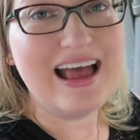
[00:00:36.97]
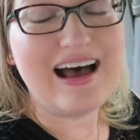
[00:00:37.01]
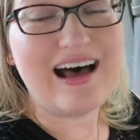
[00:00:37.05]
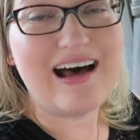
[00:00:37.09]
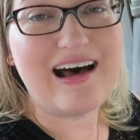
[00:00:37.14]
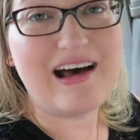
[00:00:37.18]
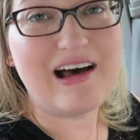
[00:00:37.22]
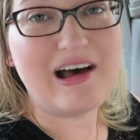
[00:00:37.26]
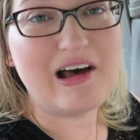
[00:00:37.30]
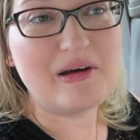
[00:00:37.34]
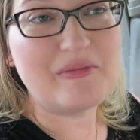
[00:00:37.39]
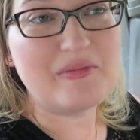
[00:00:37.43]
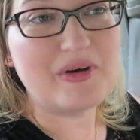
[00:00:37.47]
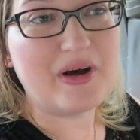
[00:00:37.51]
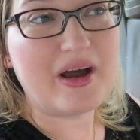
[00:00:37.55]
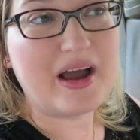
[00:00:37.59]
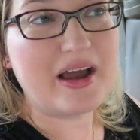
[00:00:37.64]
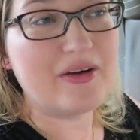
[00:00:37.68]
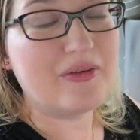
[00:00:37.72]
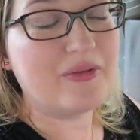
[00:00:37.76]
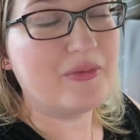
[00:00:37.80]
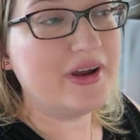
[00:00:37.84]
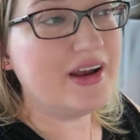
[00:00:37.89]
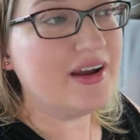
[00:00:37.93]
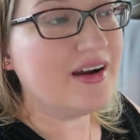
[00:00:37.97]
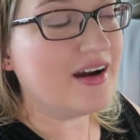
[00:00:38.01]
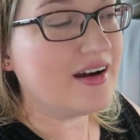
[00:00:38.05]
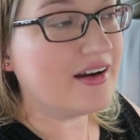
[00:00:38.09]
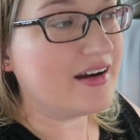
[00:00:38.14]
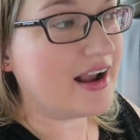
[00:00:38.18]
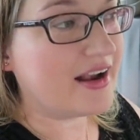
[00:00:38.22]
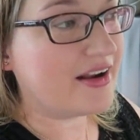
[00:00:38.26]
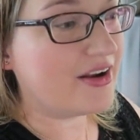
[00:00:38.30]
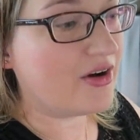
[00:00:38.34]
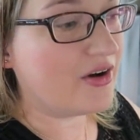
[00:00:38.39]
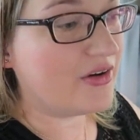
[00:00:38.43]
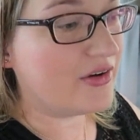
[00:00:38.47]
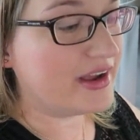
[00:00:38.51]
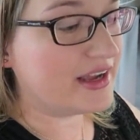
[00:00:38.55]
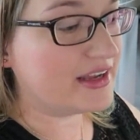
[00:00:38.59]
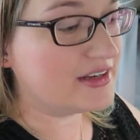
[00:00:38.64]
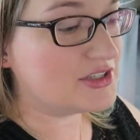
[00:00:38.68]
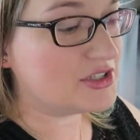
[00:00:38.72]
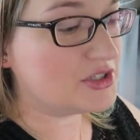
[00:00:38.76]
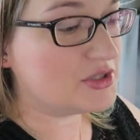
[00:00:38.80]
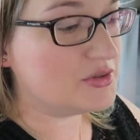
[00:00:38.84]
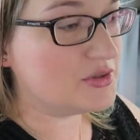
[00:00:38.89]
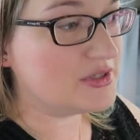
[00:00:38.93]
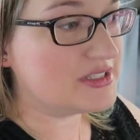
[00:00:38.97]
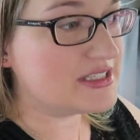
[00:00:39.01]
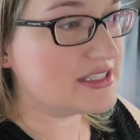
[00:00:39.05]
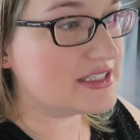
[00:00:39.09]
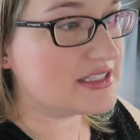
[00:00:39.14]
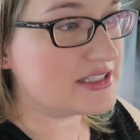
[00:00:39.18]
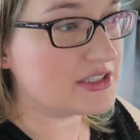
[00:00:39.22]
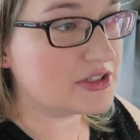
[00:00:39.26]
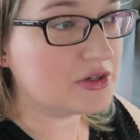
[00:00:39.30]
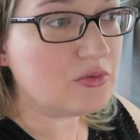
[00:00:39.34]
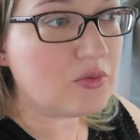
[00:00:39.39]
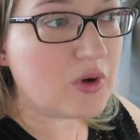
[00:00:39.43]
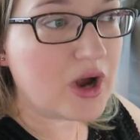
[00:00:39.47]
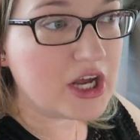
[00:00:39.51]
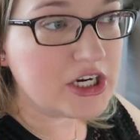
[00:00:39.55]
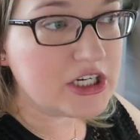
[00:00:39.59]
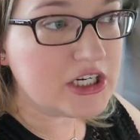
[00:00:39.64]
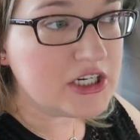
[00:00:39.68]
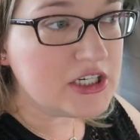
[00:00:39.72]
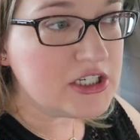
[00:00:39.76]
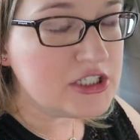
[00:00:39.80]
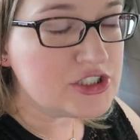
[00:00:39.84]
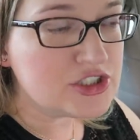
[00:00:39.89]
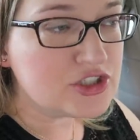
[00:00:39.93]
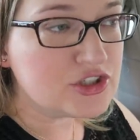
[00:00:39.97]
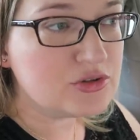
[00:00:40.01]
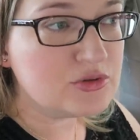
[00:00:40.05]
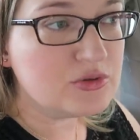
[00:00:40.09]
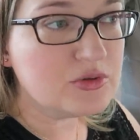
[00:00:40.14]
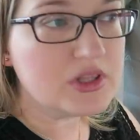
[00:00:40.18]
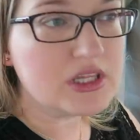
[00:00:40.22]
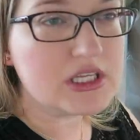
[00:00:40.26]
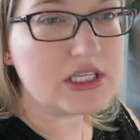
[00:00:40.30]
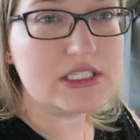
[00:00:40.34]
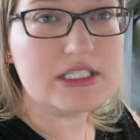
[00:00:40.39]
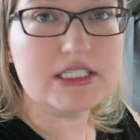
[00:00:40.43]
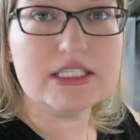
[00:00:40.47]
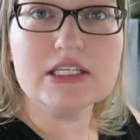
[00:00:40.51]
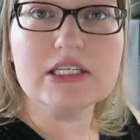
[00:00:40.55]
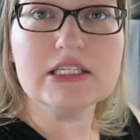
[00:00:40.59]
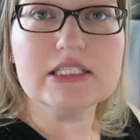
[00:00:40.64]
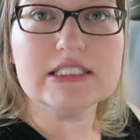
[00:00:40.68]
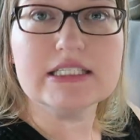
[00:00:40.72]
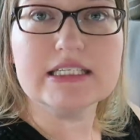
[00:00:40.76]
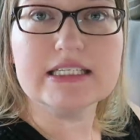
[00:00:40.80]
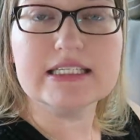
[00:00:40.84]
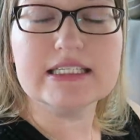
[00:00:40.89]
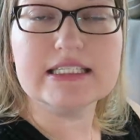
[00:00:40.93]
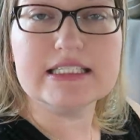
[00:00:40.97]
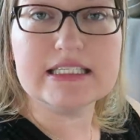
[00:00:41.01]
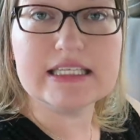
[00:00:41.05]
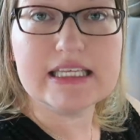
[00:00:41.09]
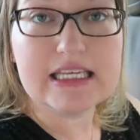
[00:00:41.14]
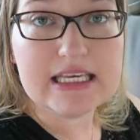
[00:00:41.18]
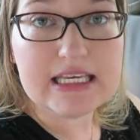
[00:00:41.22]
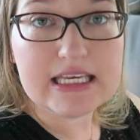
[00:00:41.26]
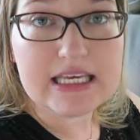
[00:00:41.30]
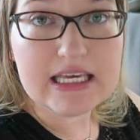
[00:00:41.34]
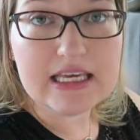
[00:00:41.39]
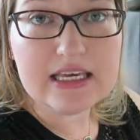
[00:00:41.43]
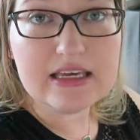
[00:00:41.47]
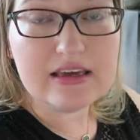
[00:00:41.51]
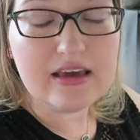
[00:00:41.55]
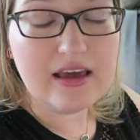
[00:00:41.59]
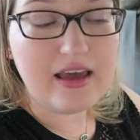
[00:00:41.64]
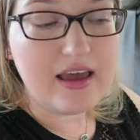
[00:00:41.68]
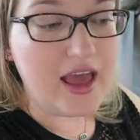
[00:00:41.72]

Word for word: Um, I, we are going to Stillwater to the Tilted Tiki.